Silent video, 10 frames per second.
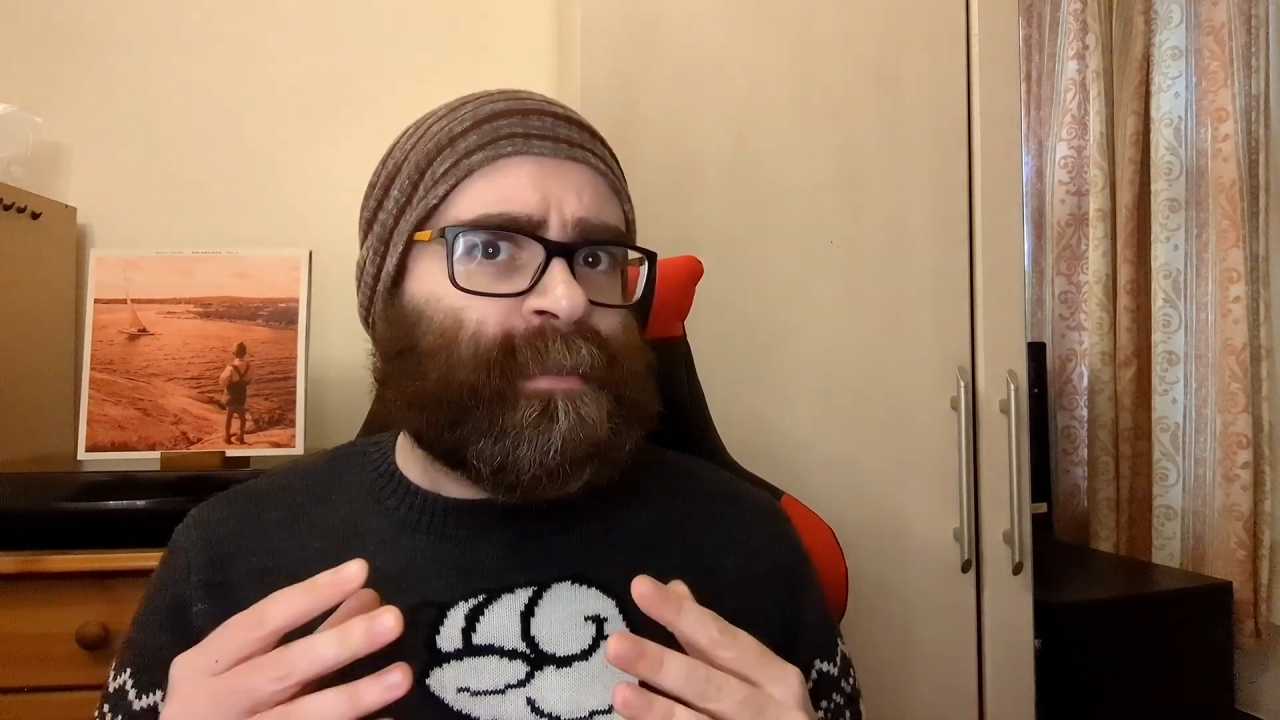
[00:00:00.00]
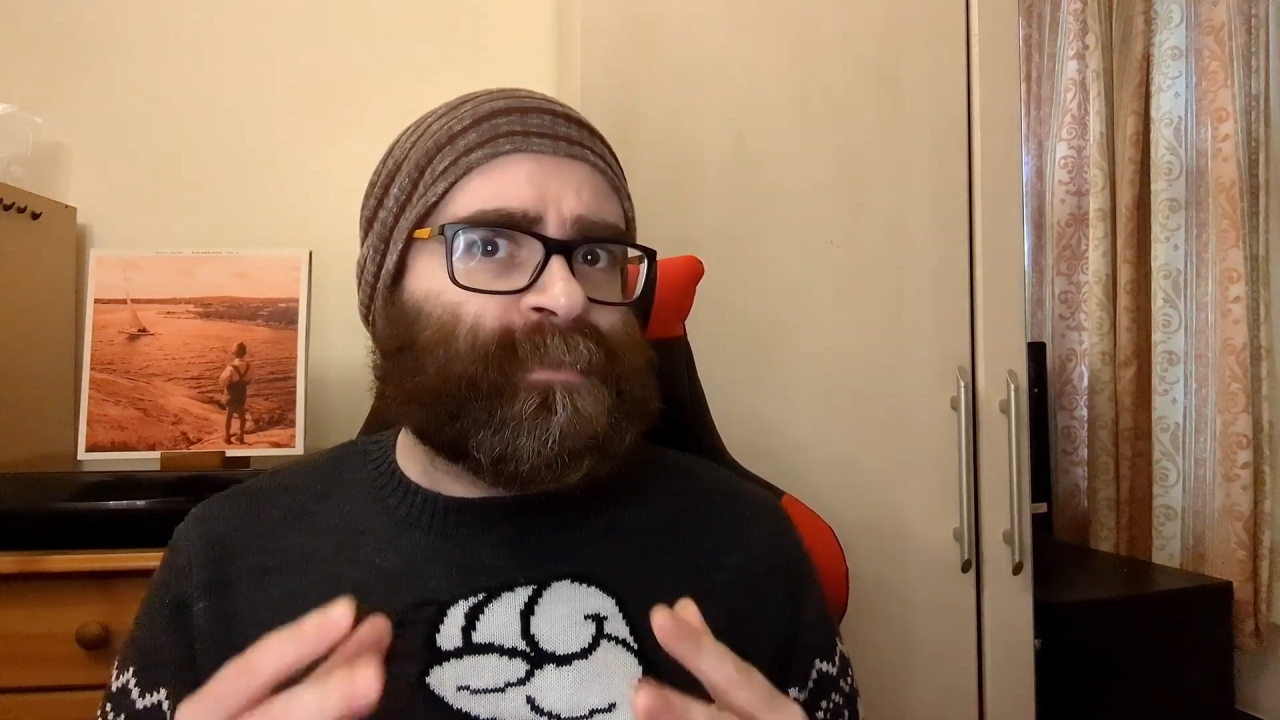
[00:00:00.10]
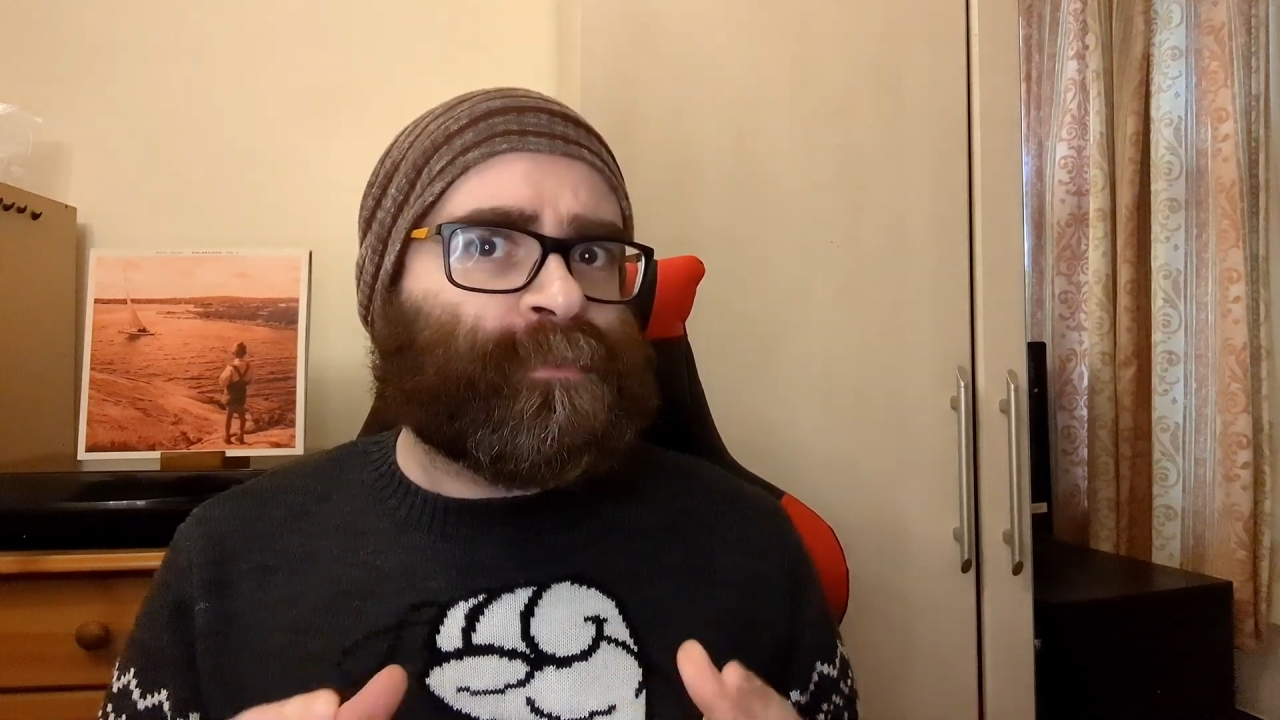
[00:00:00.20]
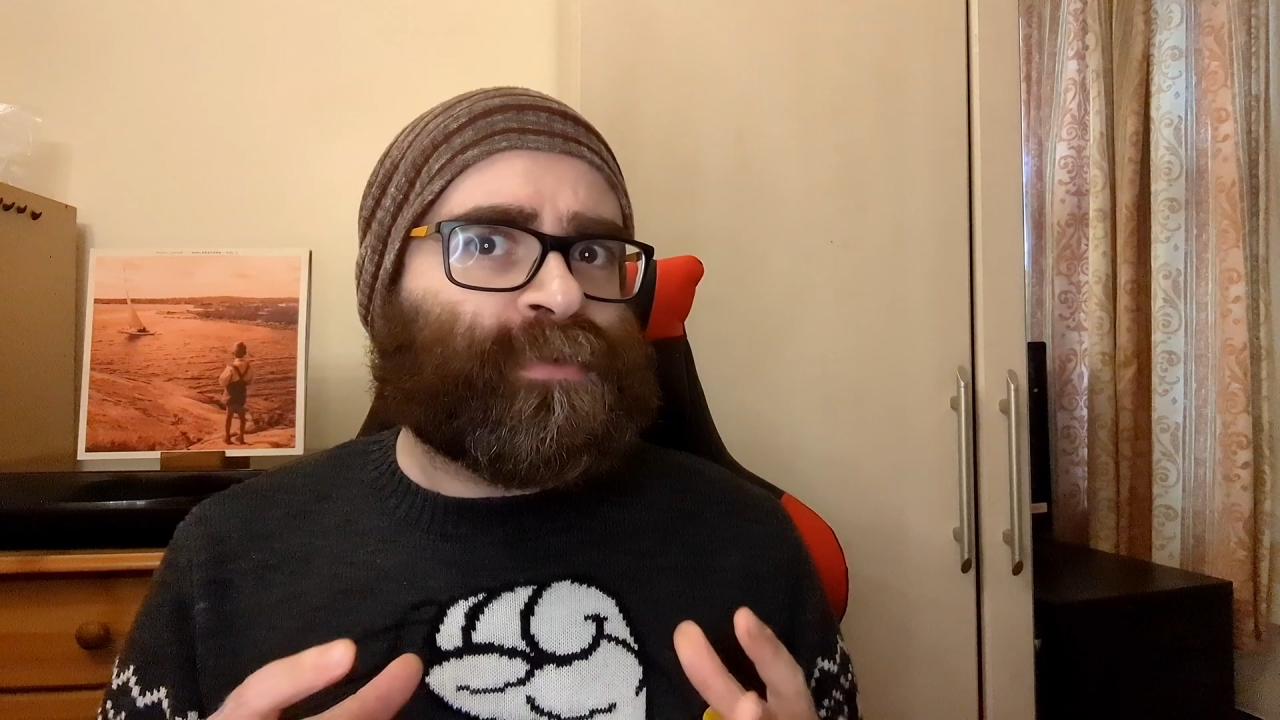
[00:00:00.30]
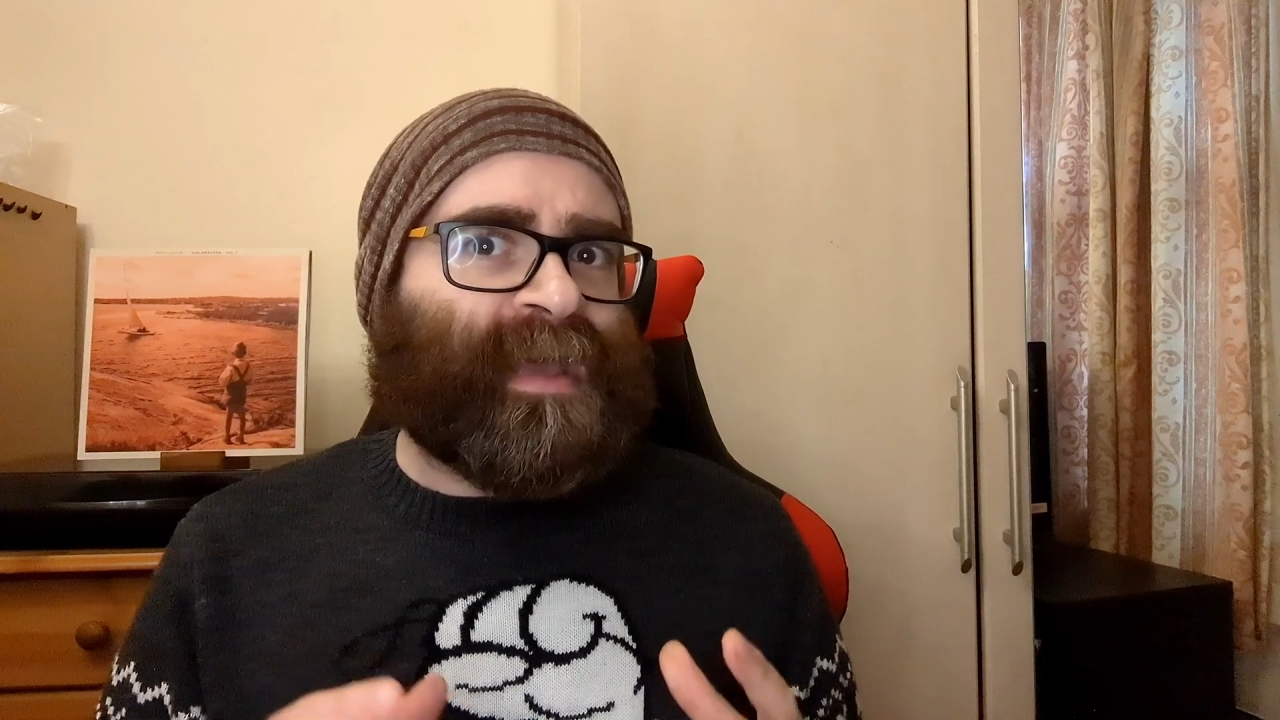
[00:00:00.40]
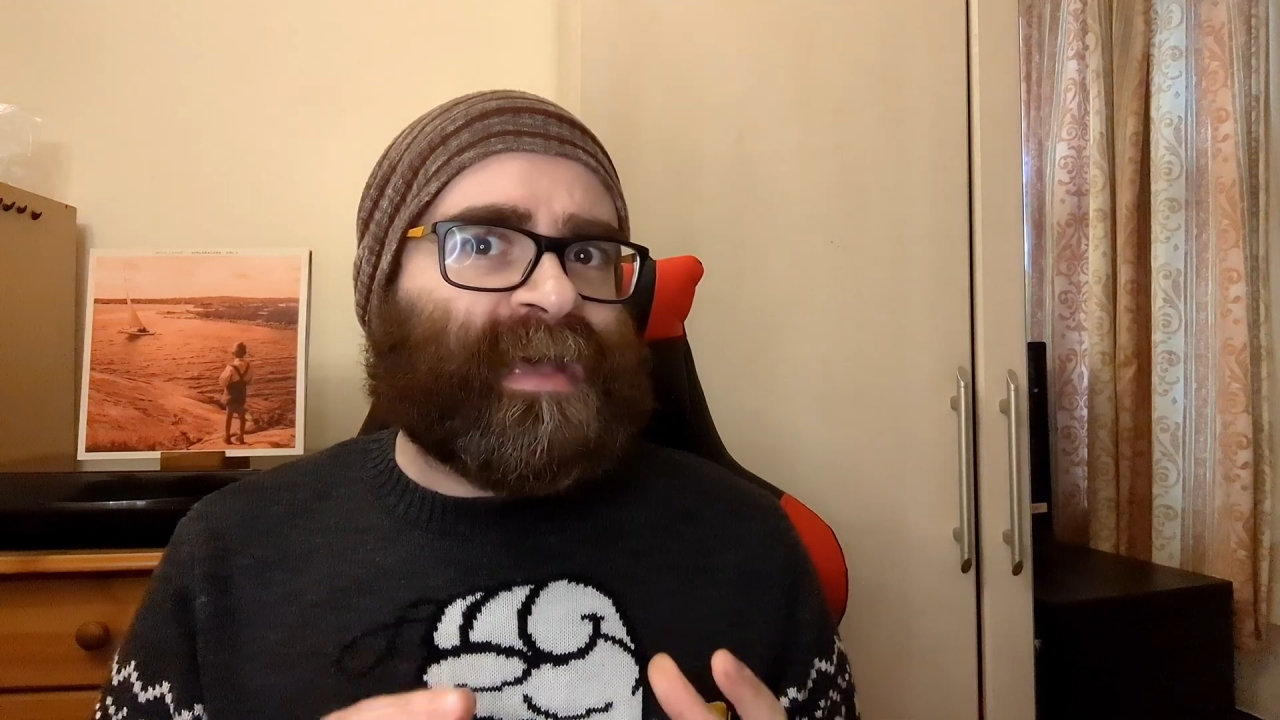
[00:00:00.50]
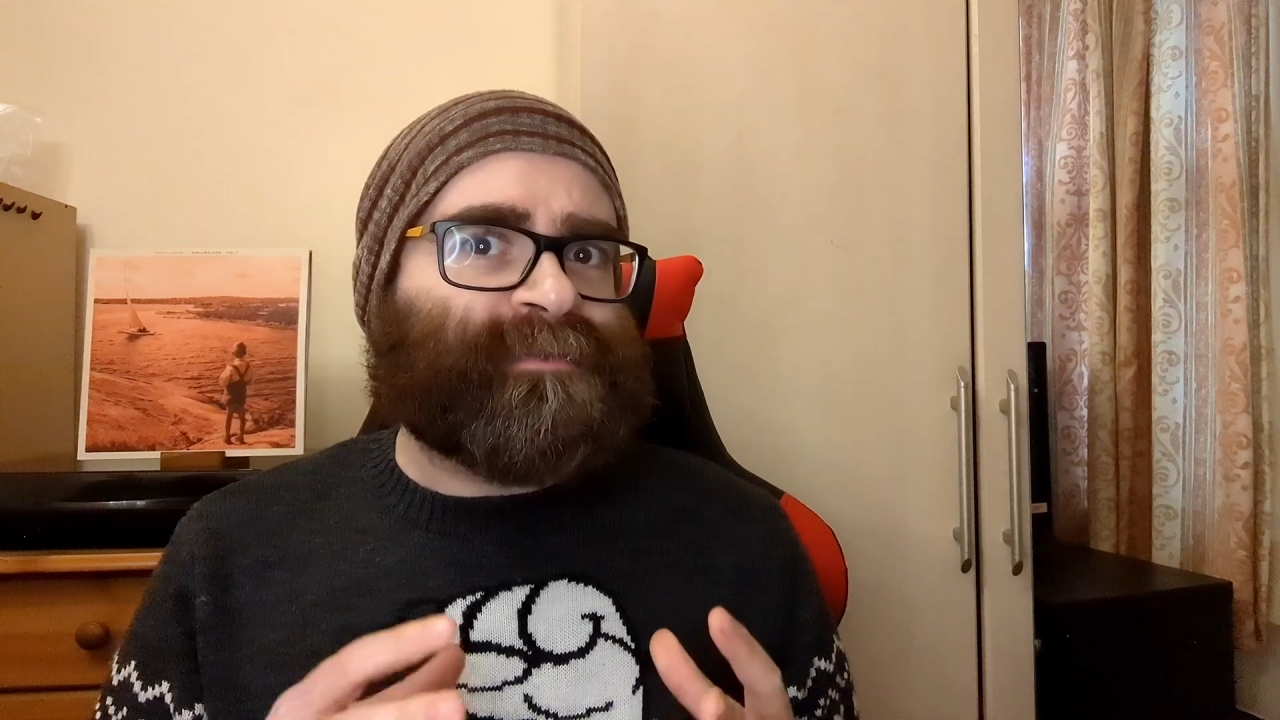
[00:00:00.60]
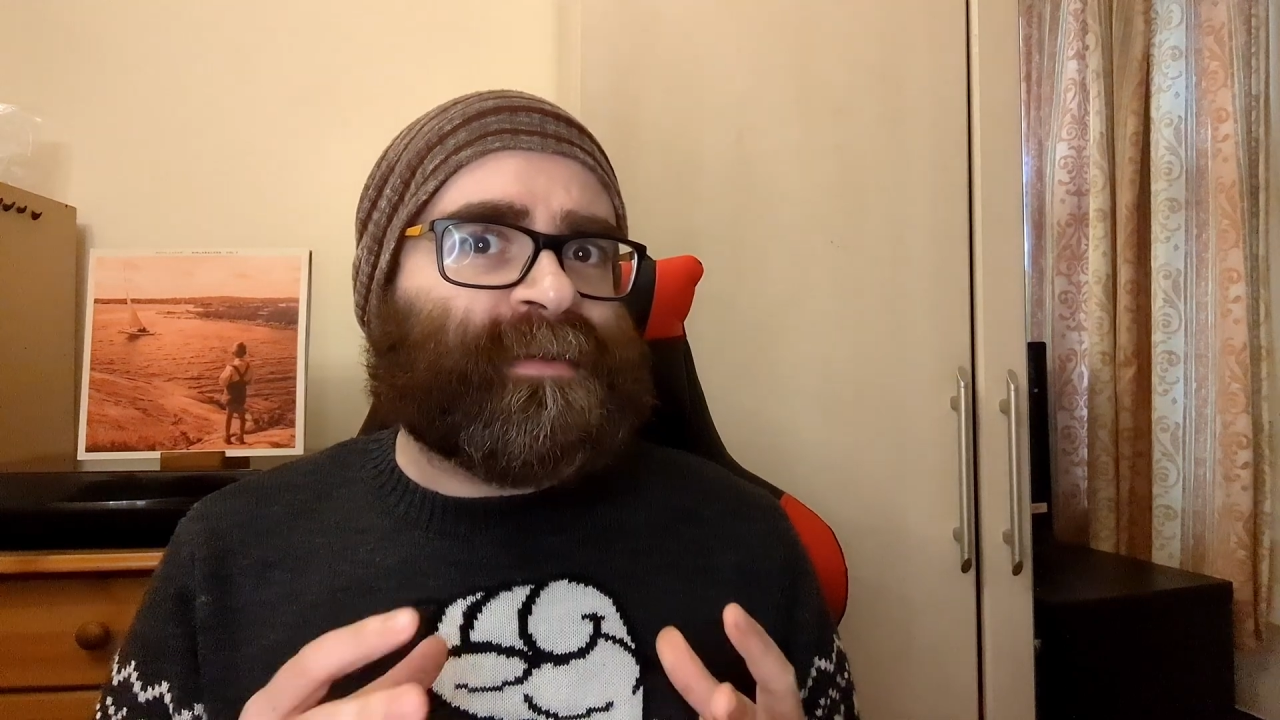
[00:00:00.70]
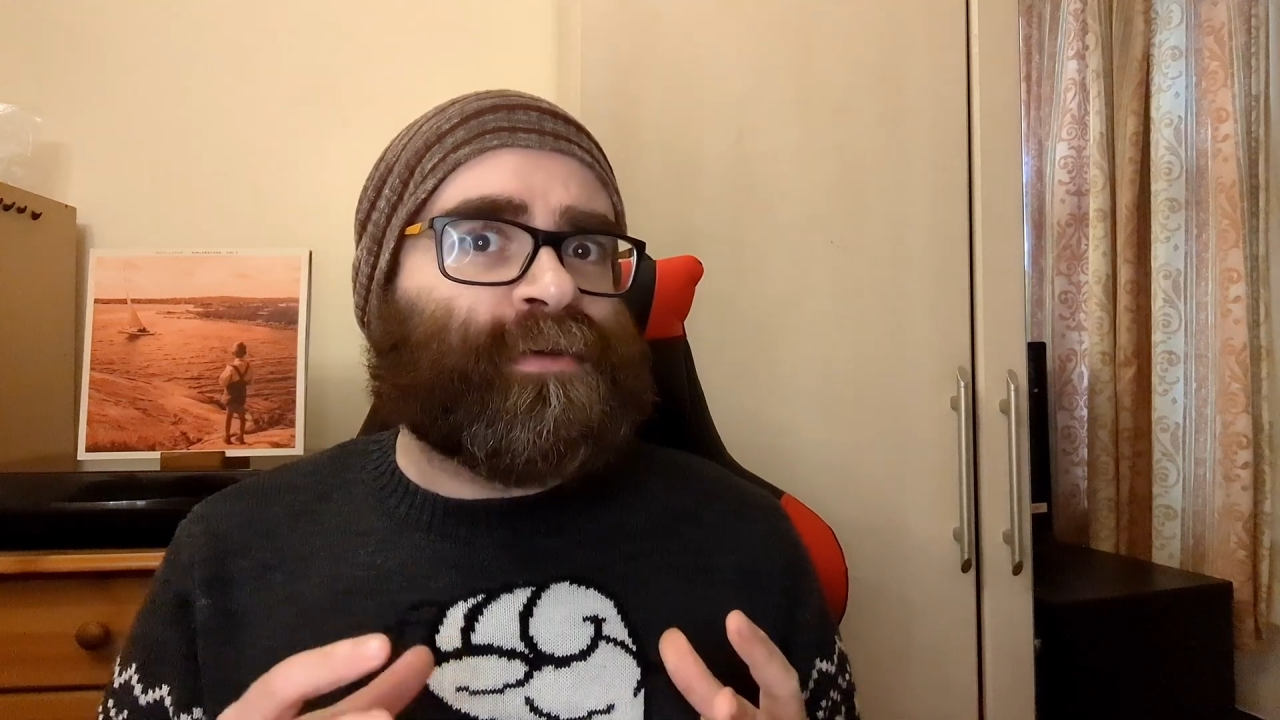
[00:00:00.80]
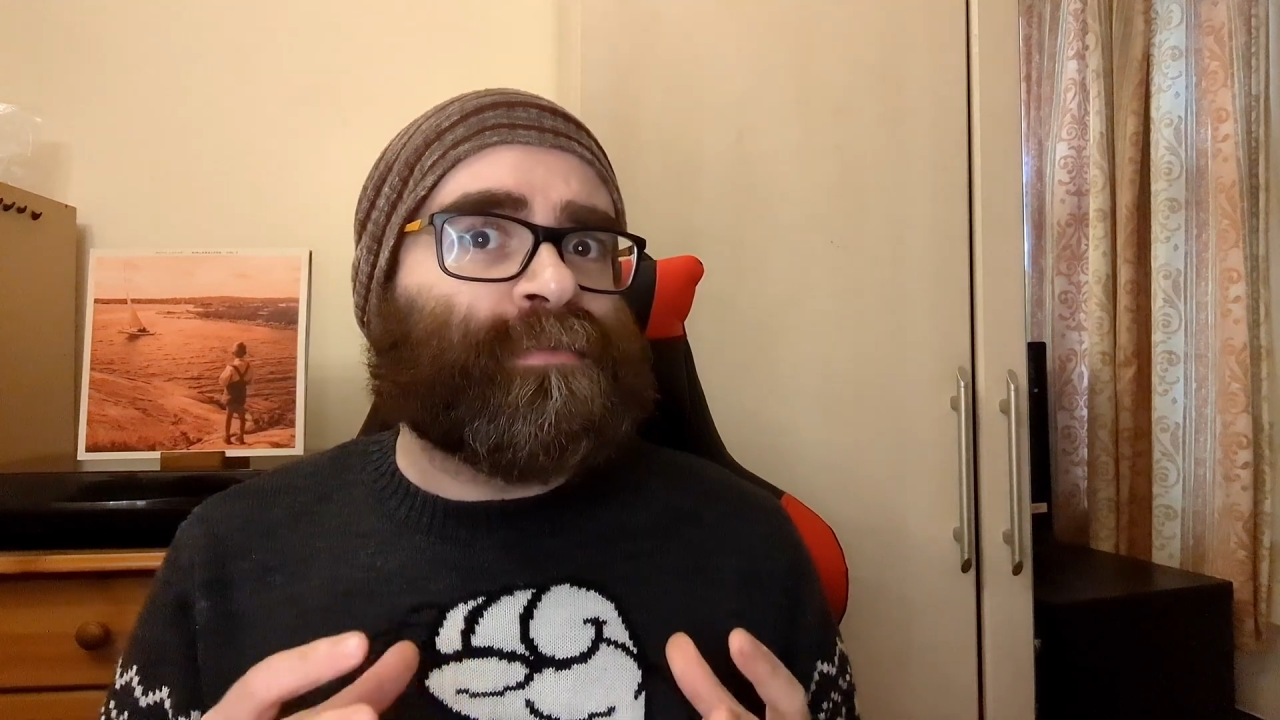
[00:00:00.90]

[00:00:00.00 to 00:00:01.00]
but what Advent